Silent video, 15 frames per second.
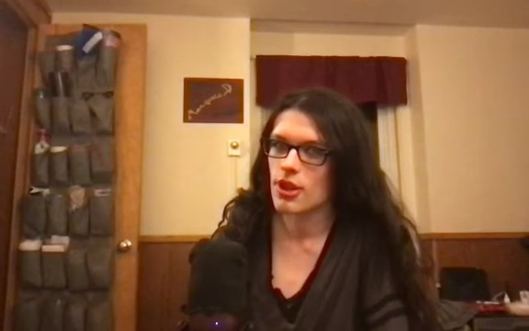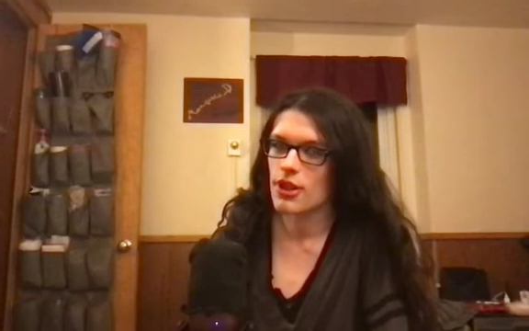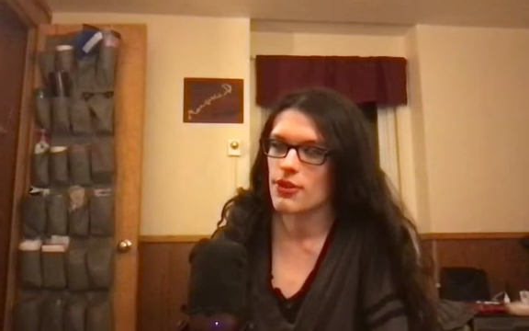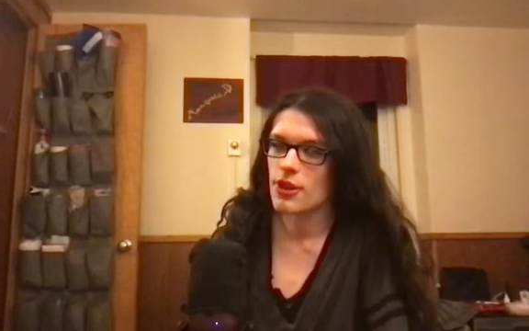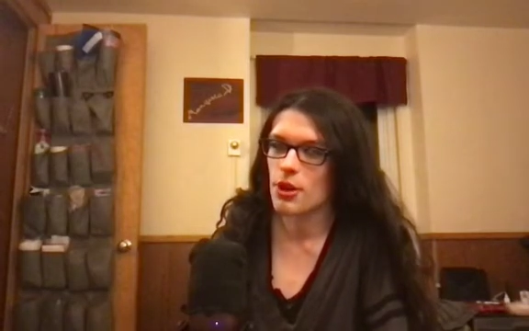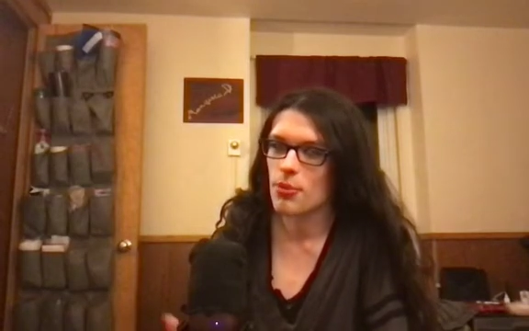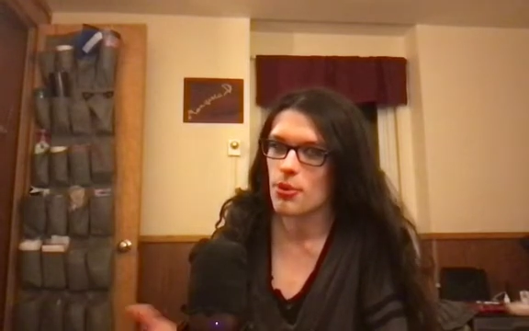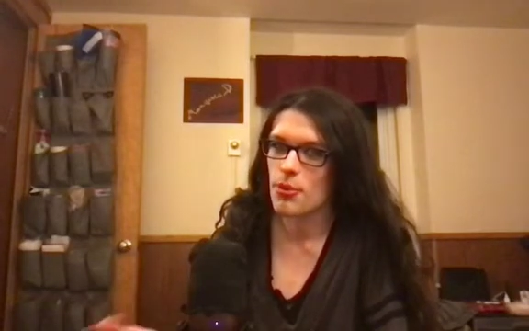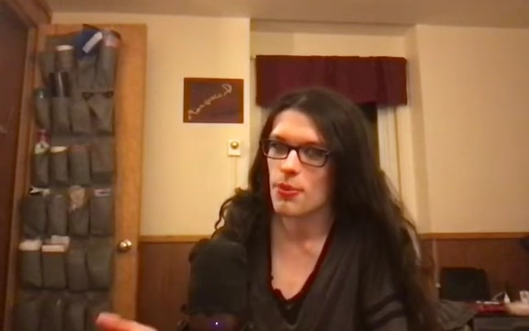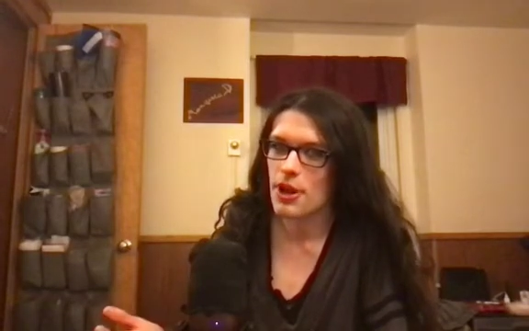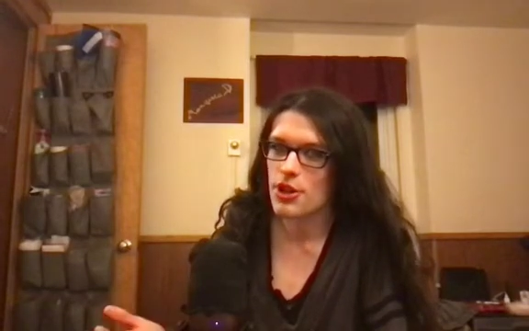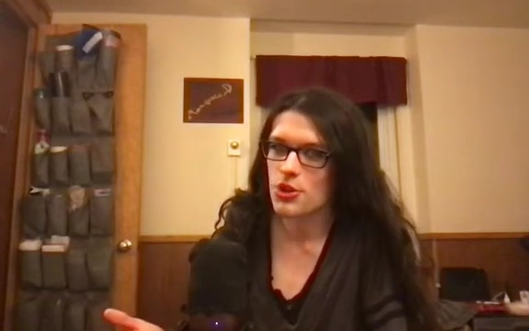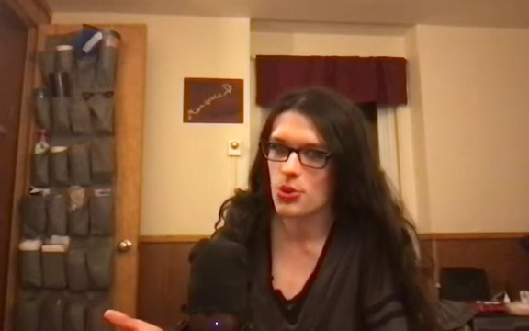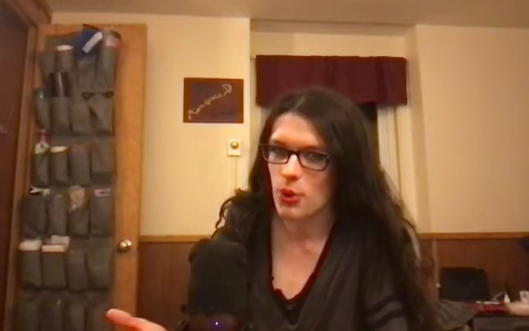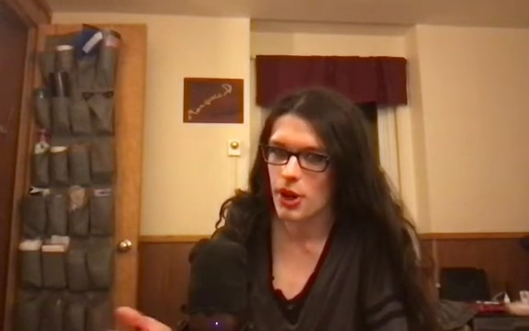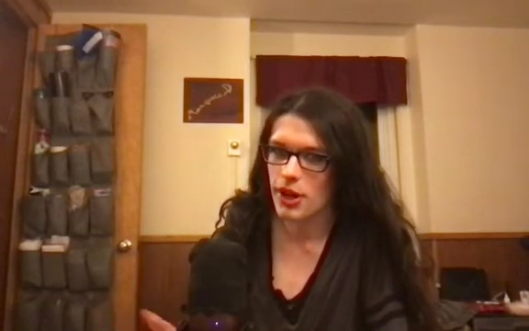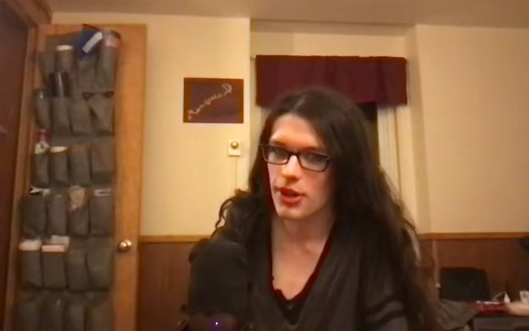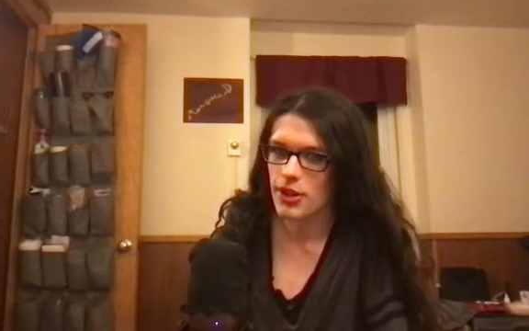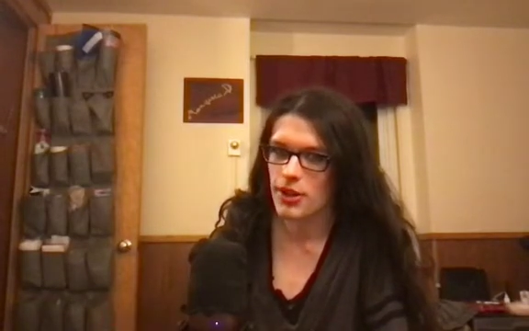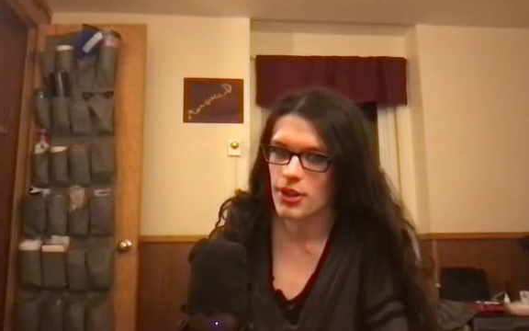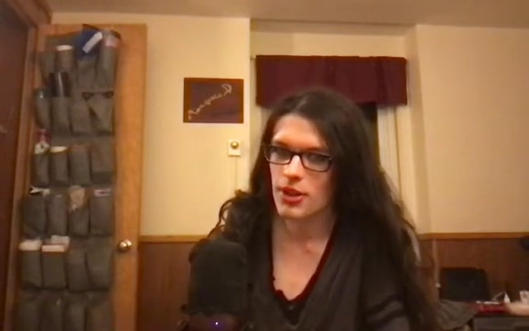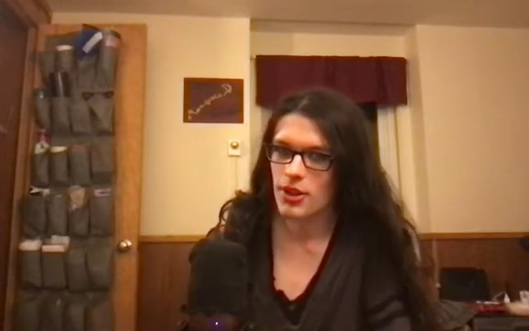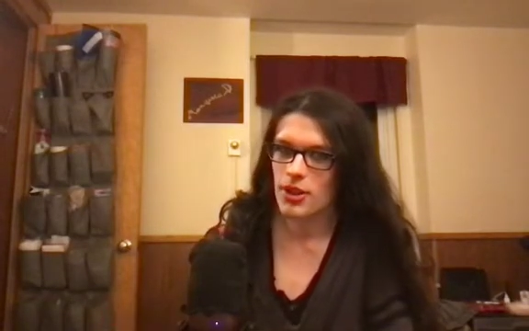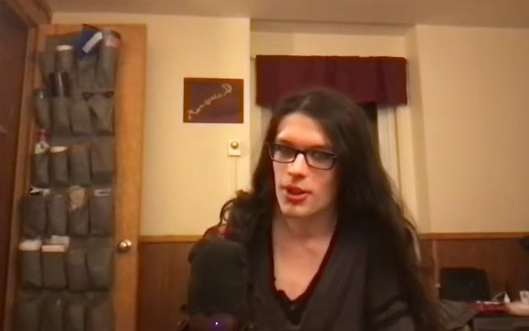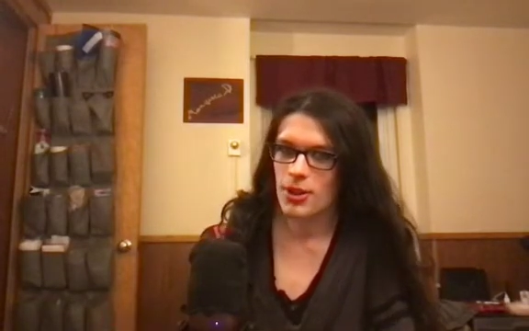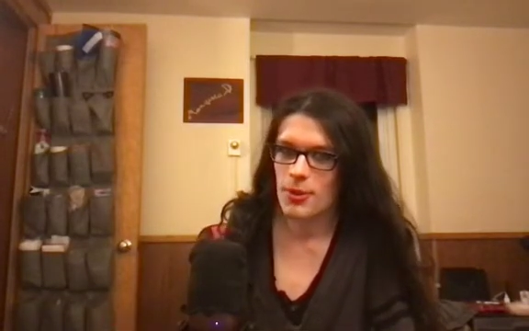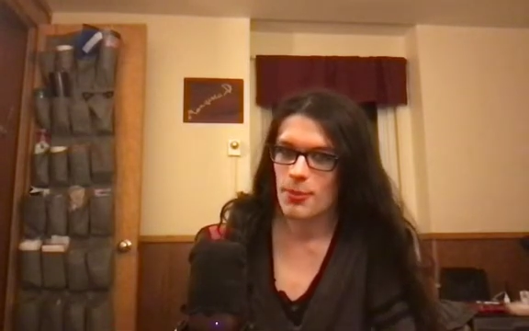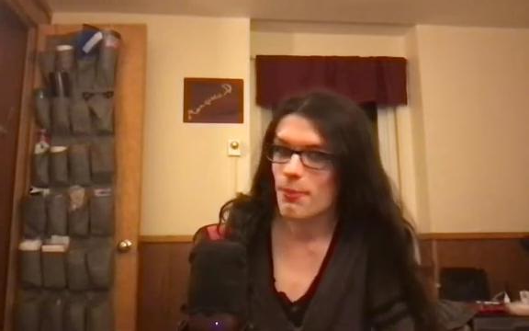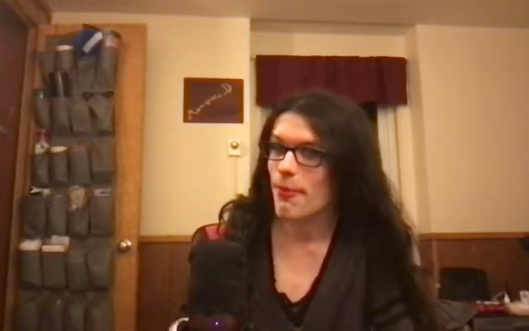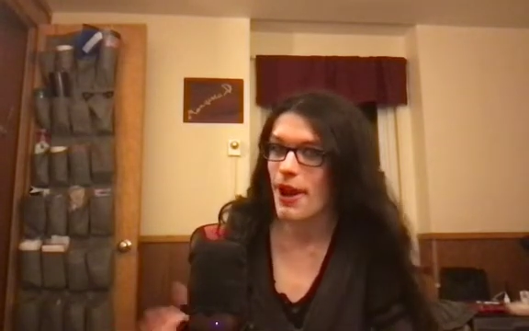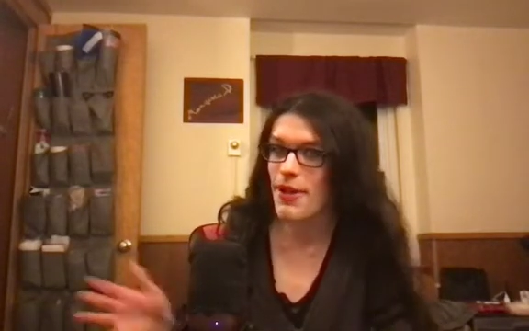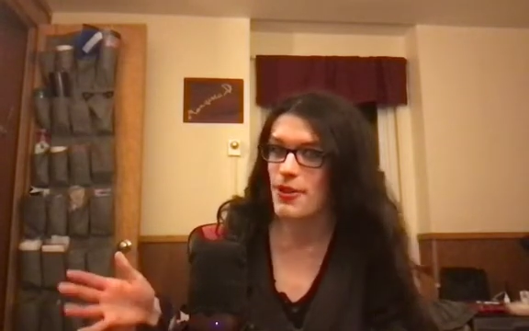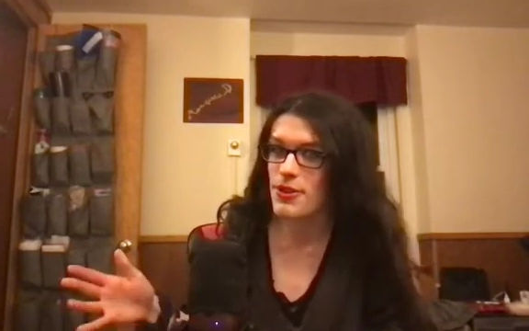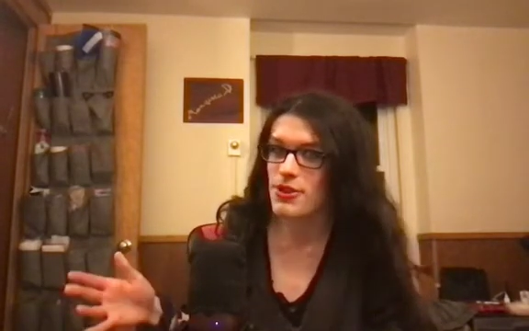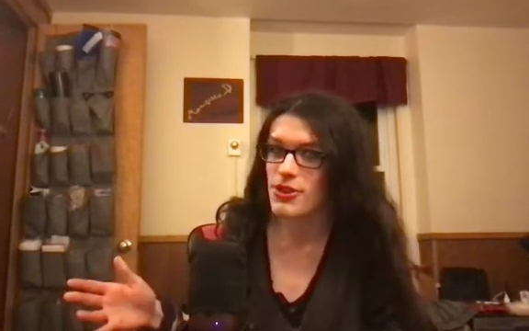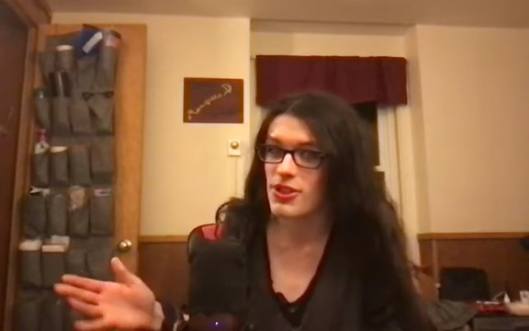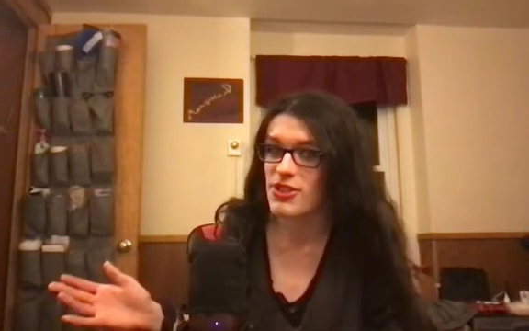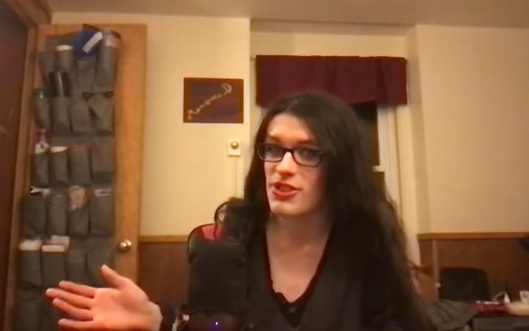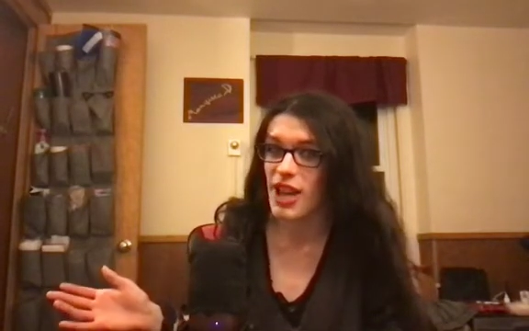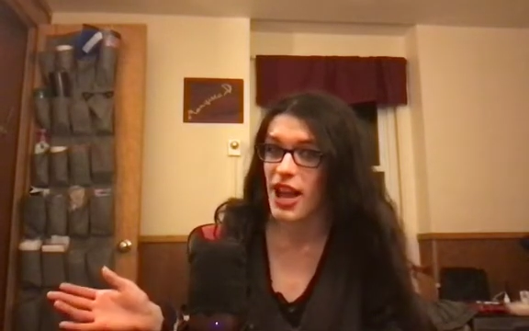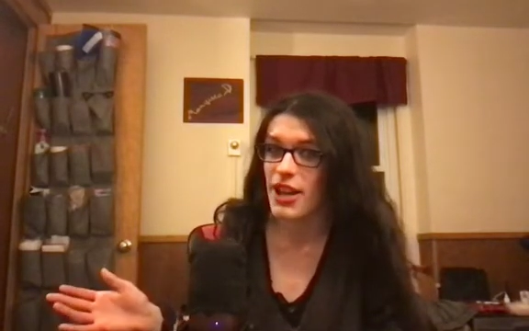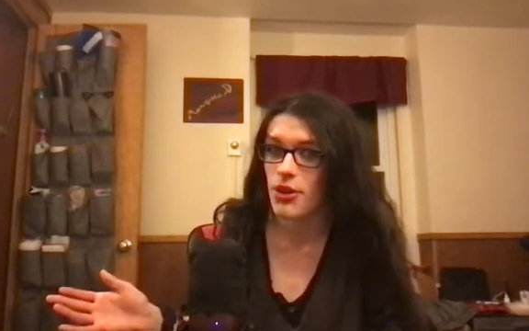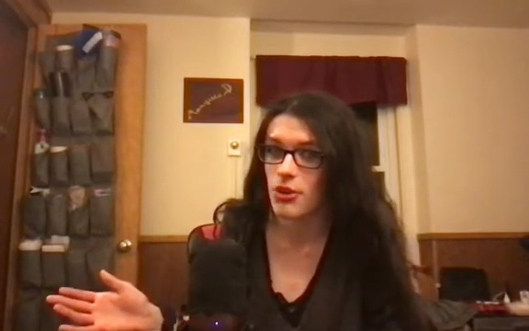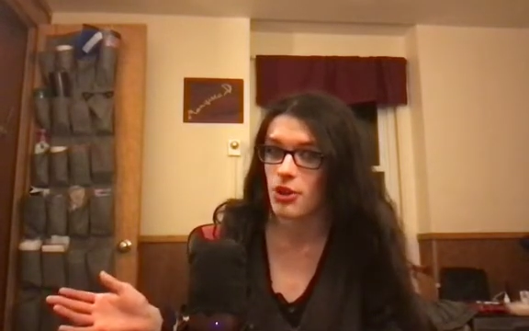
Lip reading: that are perpetuated by the societal